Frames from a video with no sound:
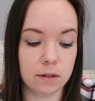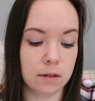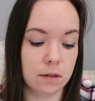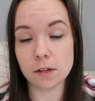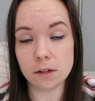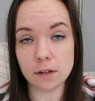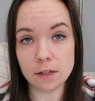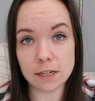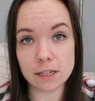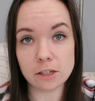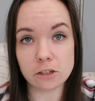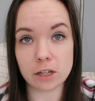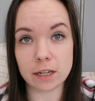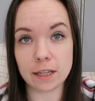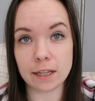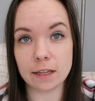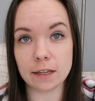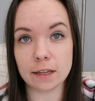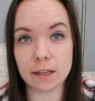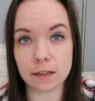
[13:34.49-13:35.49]
So
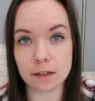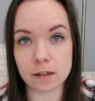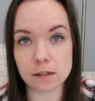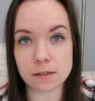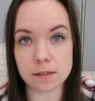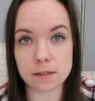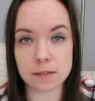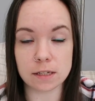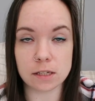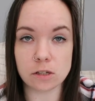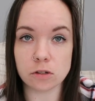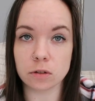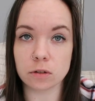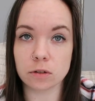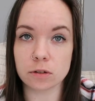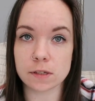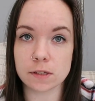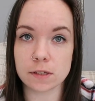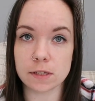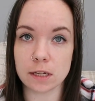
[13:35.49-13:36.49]
initially in custody,
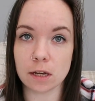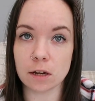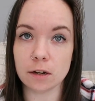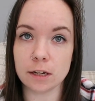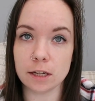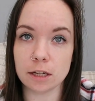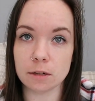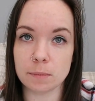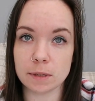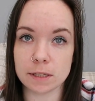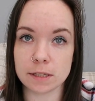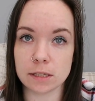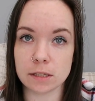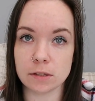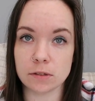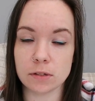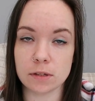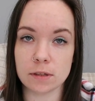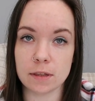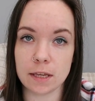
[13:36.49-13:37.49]
John Christie only
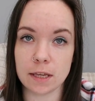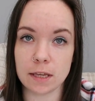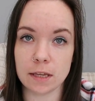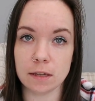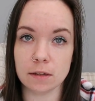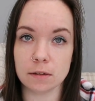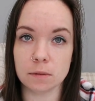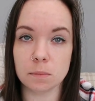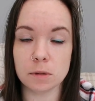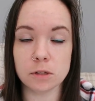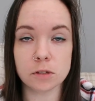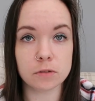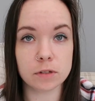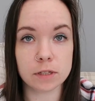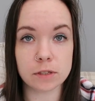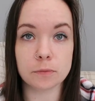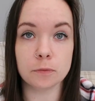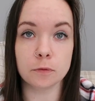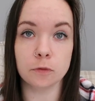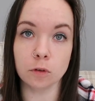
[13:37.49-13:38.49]
admitted to the most
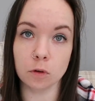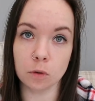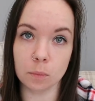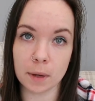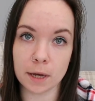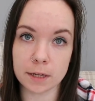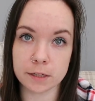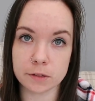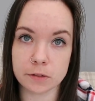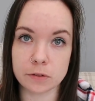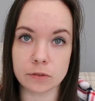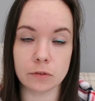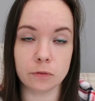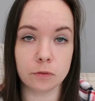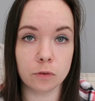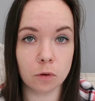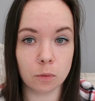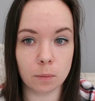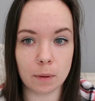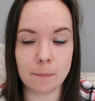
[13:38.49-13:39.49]
recent four murders, the
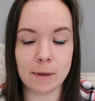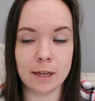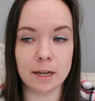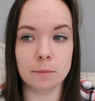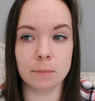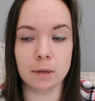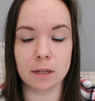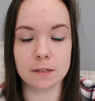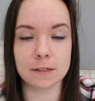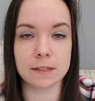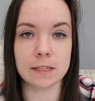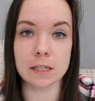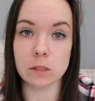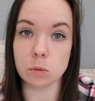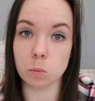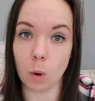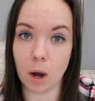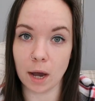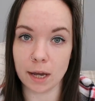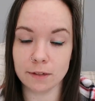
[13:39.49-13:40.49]
four women plus
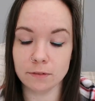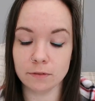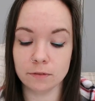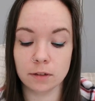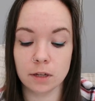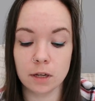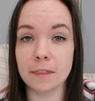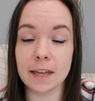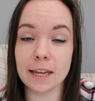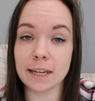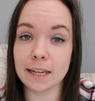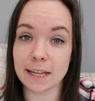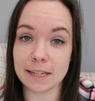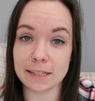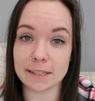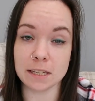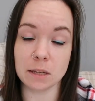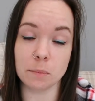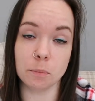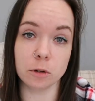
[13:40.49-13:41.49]
his wife, but then
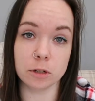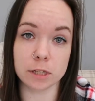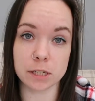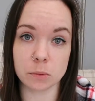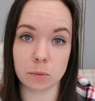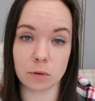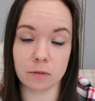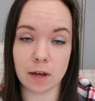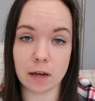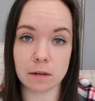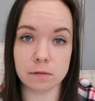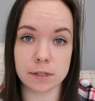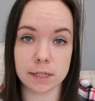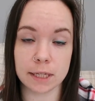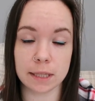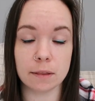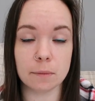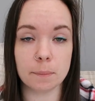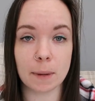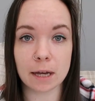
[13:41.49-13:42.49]
later bodies were found
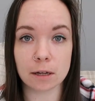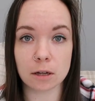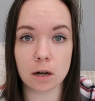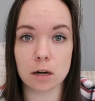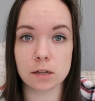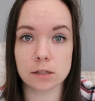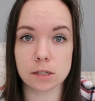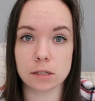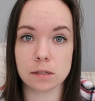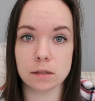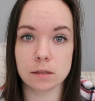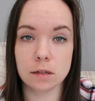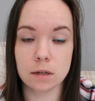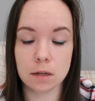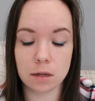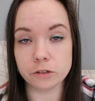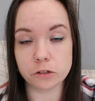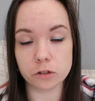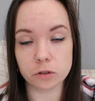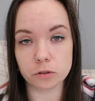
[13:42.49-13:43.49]
in the back garden
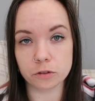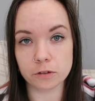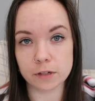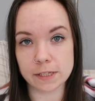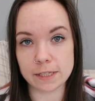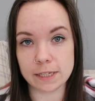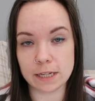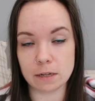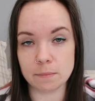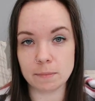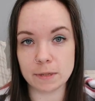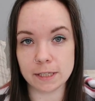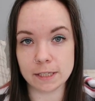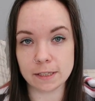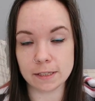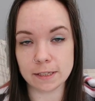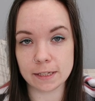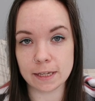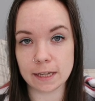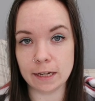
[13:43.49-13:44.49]
and John Christie
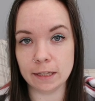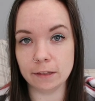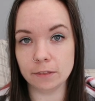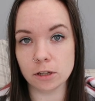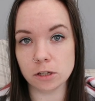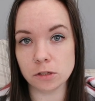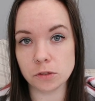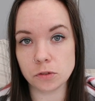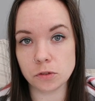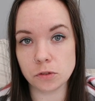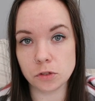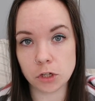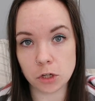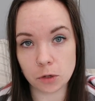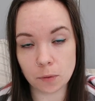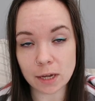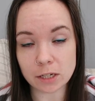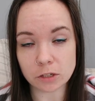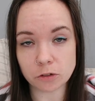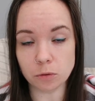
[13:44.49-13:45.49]
admitted to killing those
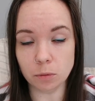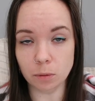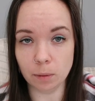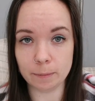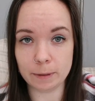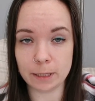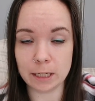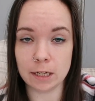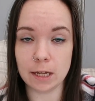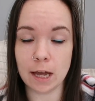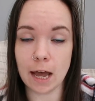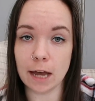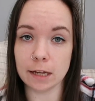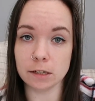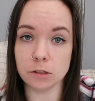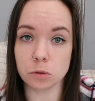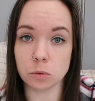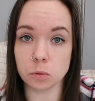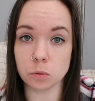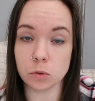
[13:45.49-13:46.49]
two extra women
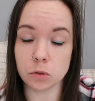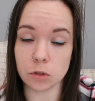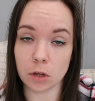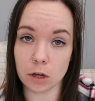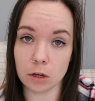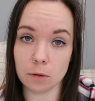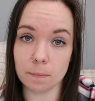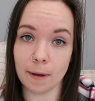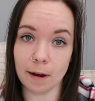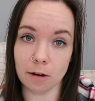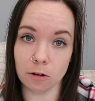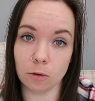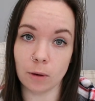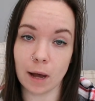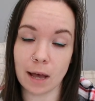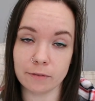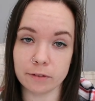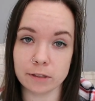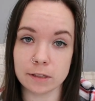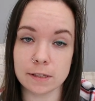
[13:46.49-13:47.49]
and also Beryl
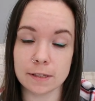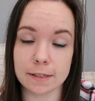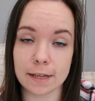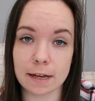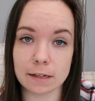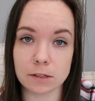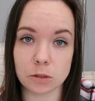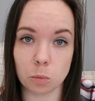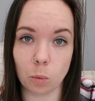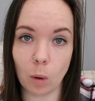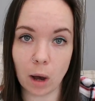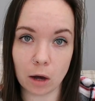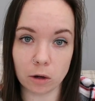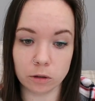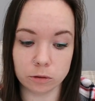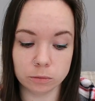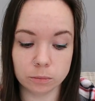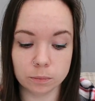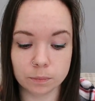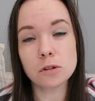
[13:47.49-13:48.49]
Evans as
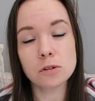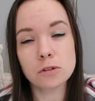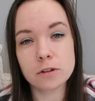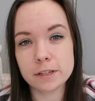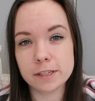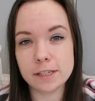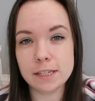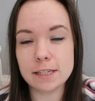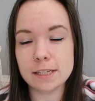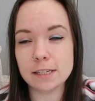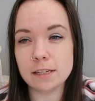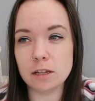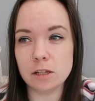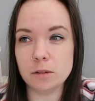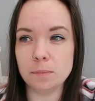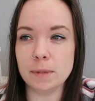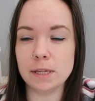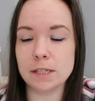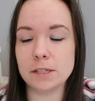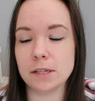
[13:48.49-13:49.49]
well. John Christie didn't
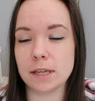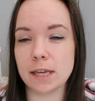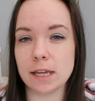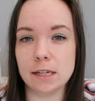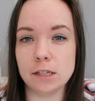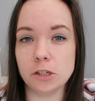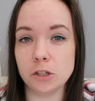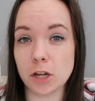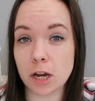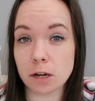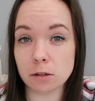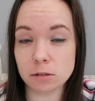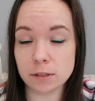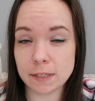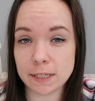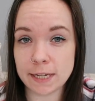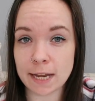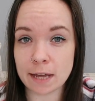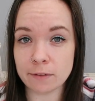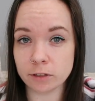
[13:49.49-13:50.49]
admit to killing
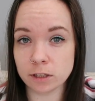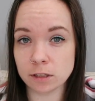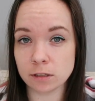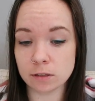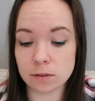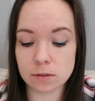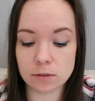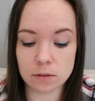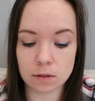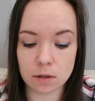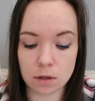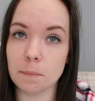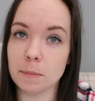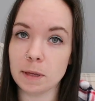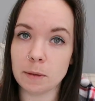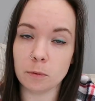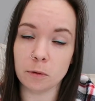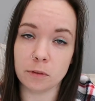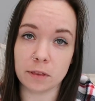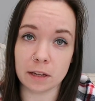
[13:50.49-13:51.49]
Geraldine Evans, and
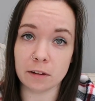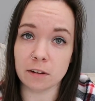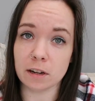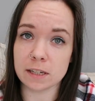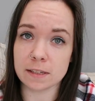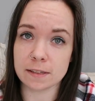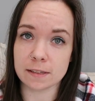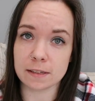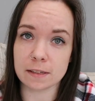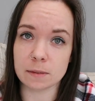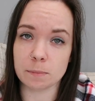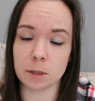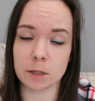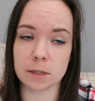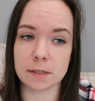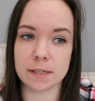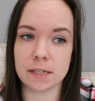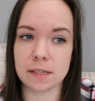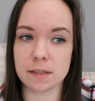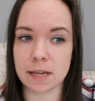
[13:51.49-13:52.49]
people theorised this
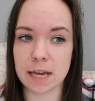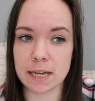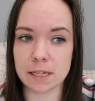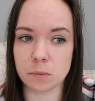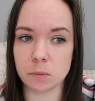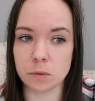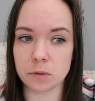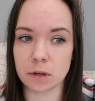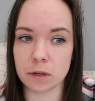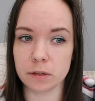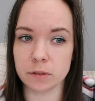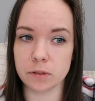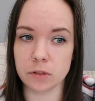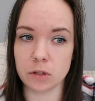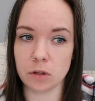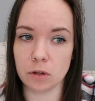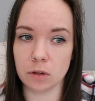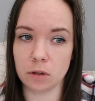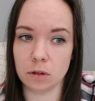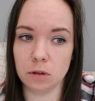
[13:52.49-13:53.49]
because his case was going
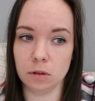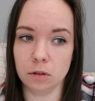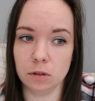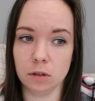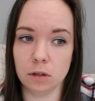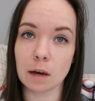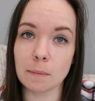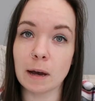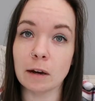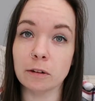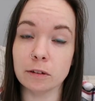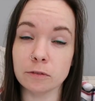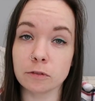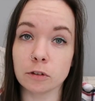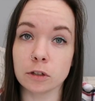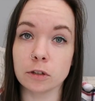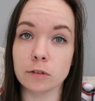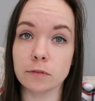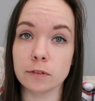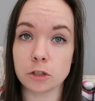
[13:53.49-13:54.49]
to come out in
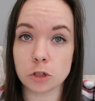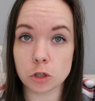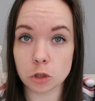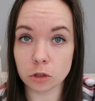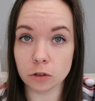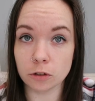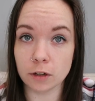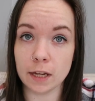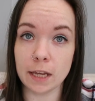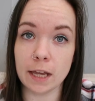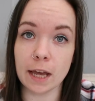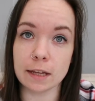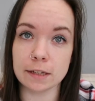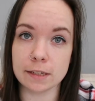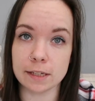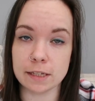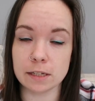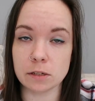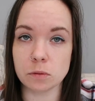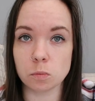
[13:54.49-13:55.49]
front of a jury and
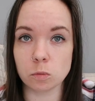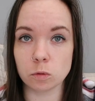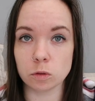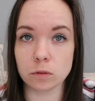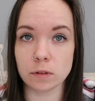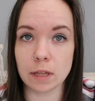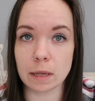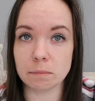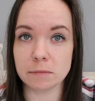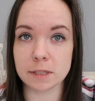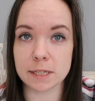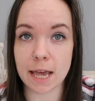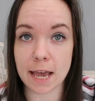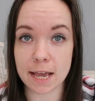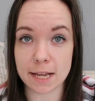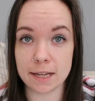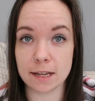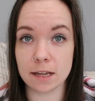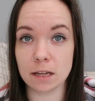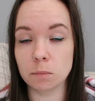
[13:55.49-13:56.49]
he didn't want them to
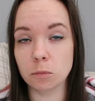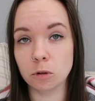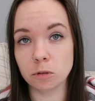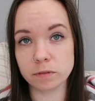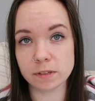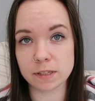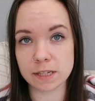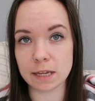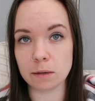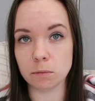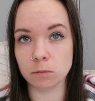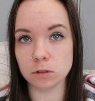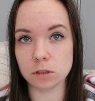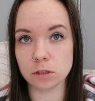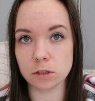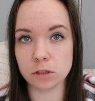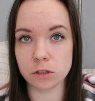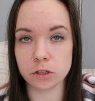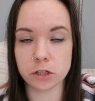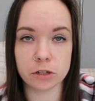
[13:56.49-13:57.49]
hate him. Obviously he
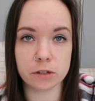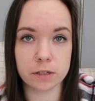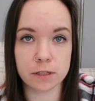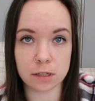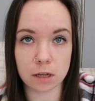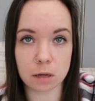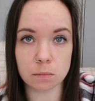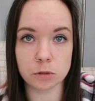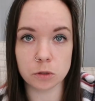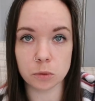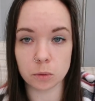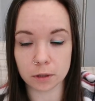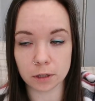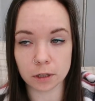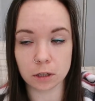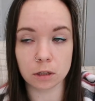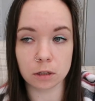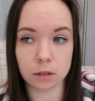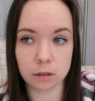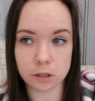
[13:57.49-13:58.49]
wanted the jury to to come to a
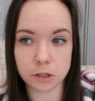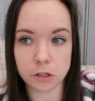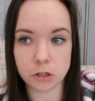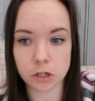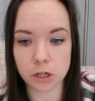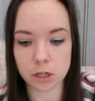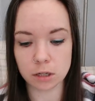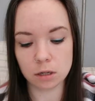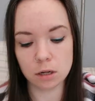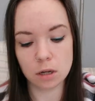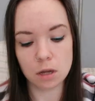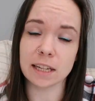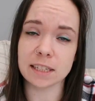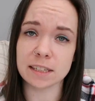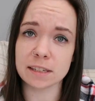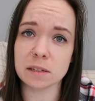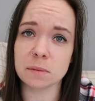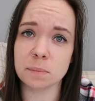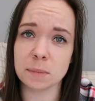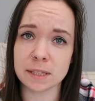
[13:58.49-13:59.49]
good conclusion,
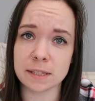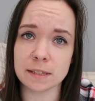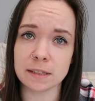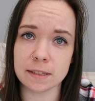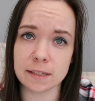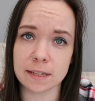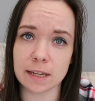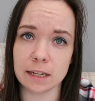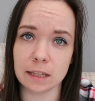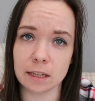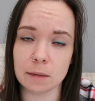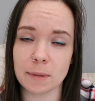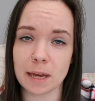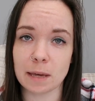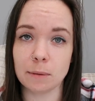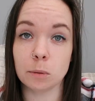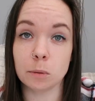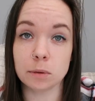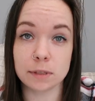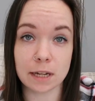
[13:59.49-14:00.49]
and admitting to killing a
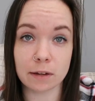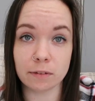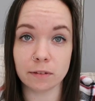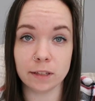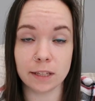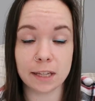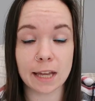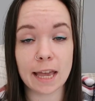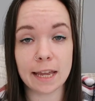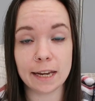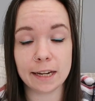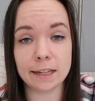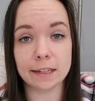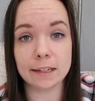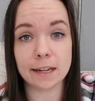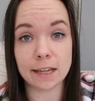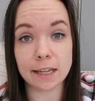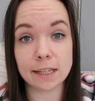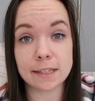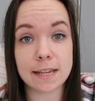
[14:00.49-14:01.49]
baby would definitely
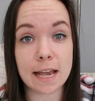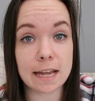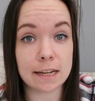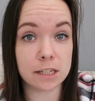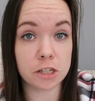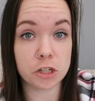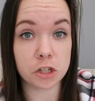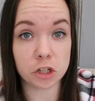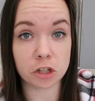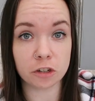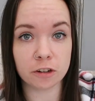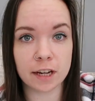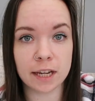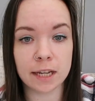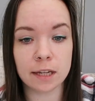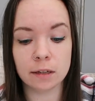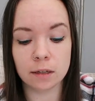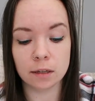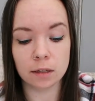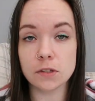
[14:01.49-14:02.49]
alienate any jury.